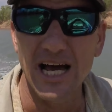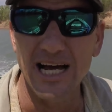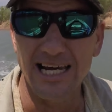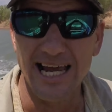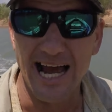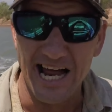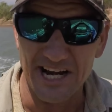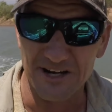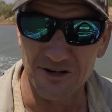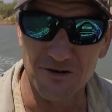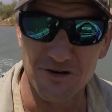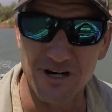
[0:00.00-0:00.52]

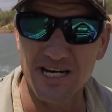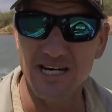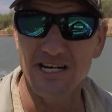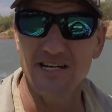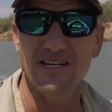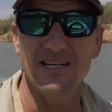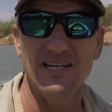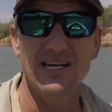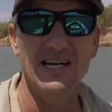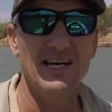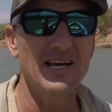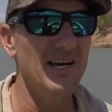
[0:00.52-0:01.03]
category.
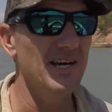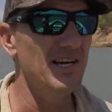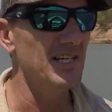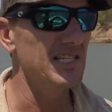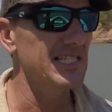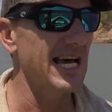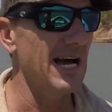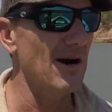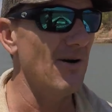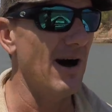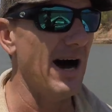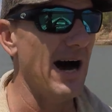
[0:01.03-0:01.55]

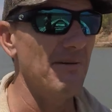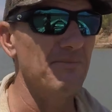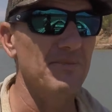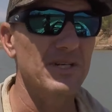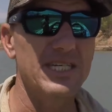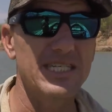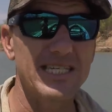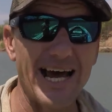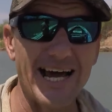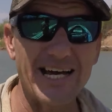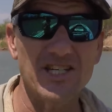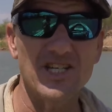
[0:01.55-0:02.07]
So the
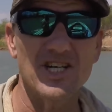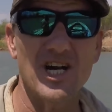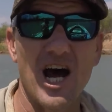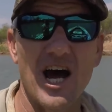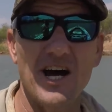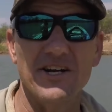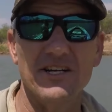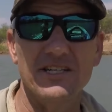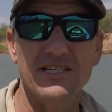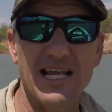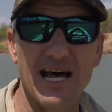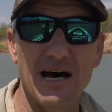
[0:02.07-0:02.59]
station
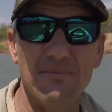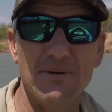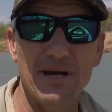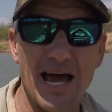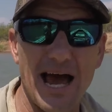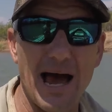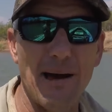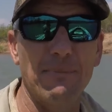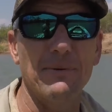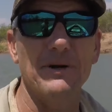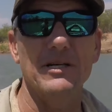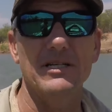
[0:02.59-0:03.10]
owners, they'll be
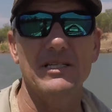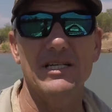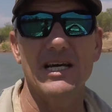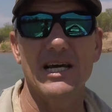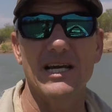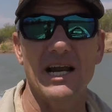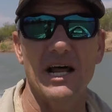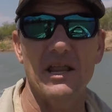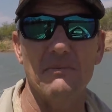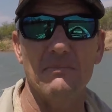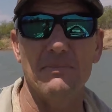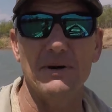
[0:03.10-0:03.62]
happy to see
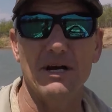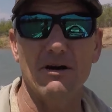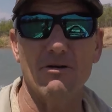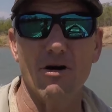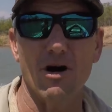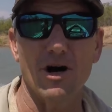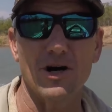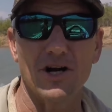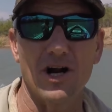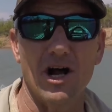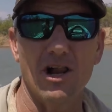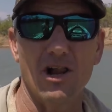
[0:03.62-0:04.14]
another big
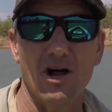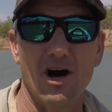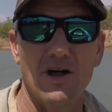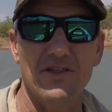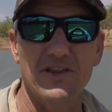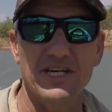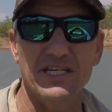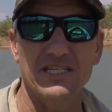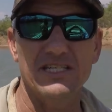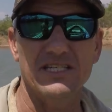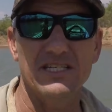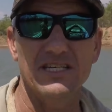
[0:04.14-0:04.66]
crocodile like
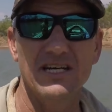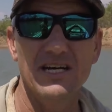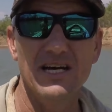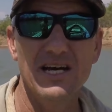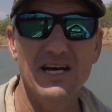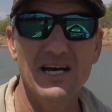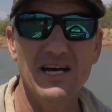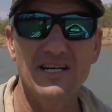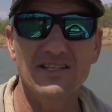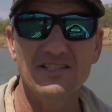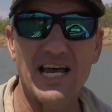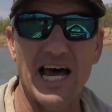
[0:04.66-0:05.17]
this
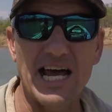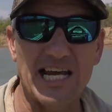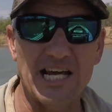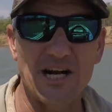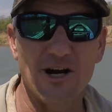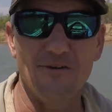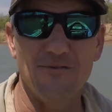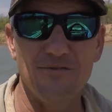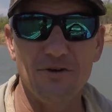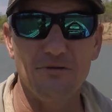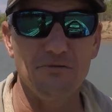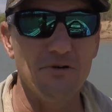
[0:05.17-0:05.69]
taken
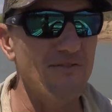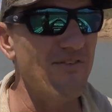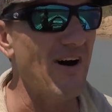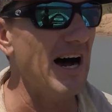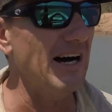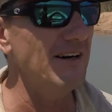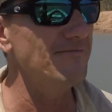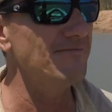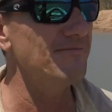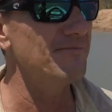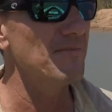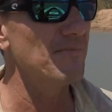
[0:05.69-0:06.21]
off the river.
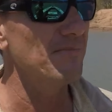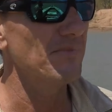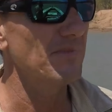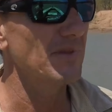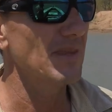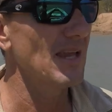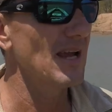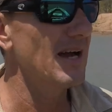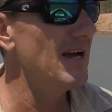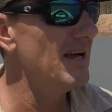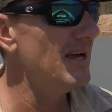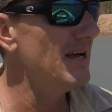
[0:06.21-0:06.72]

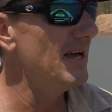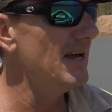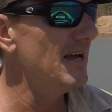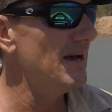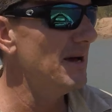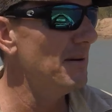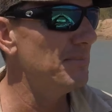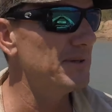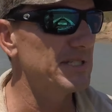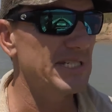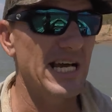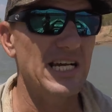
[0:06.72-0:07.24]

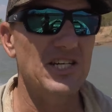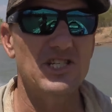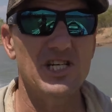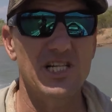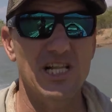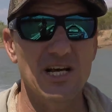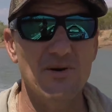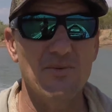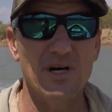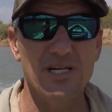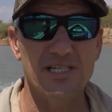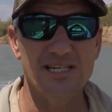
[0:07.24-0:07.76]

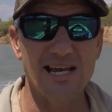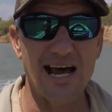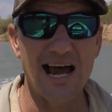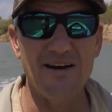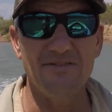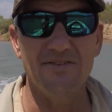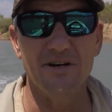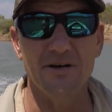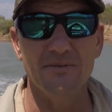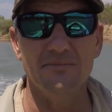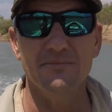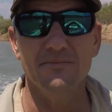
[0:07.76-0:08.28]
Potentially we're
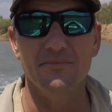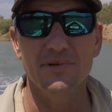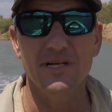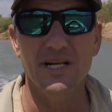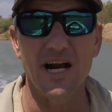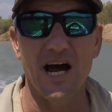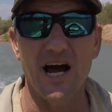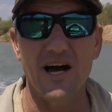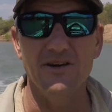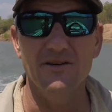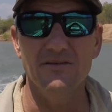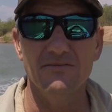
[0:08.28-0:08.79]
saving them, you
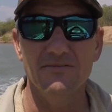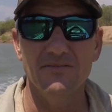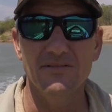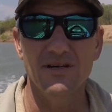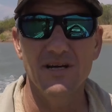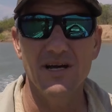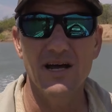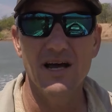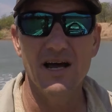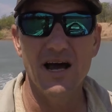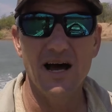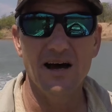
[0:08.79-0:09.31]
know,
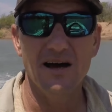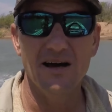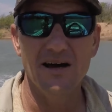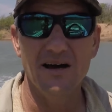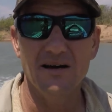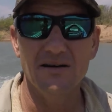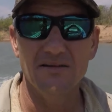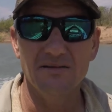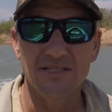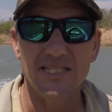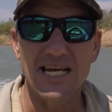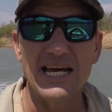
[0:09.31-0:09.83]

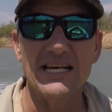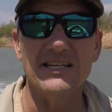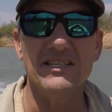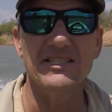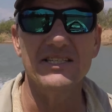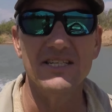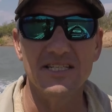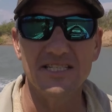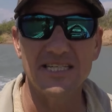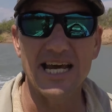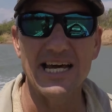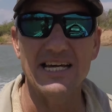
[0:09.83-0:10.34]
tens
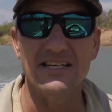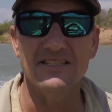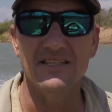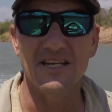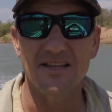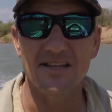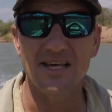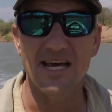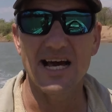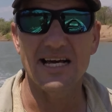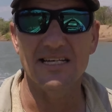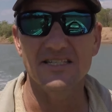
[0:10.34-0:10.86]
and tens of
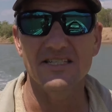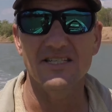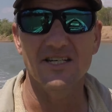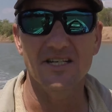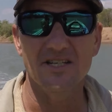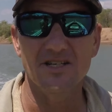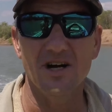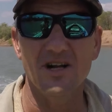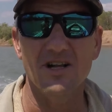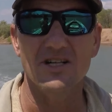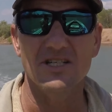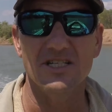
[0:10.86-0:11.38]
thousands of
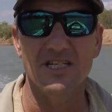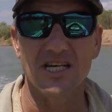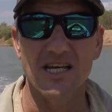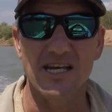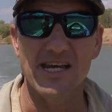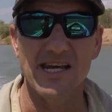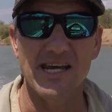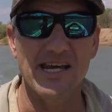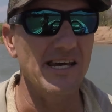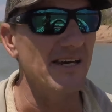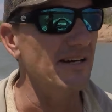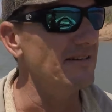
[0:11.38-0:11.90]
dollars a
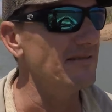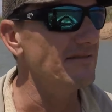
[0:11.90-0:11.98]
year.